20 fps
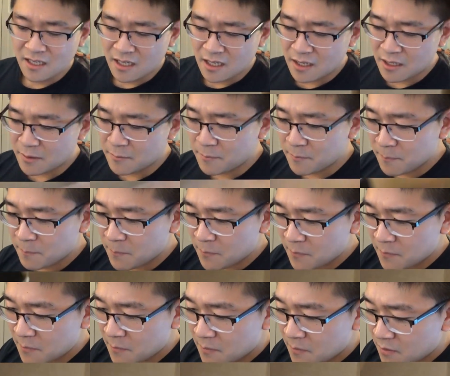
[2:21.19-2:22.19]

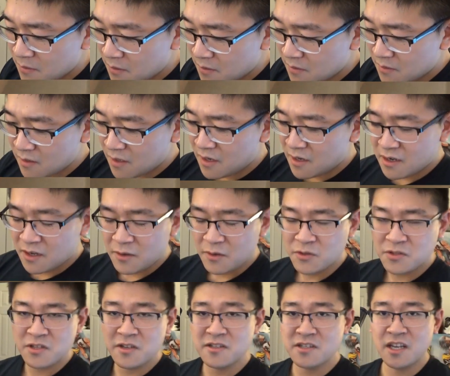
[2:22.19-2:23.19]
You know,
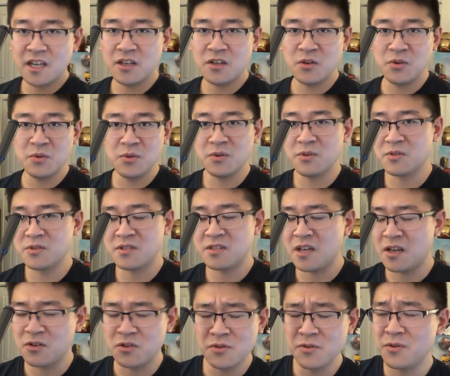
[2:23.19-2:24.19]
it's just like Google's
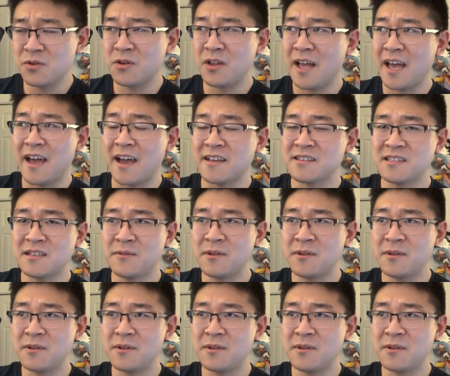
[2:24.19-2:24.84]
Google Glass.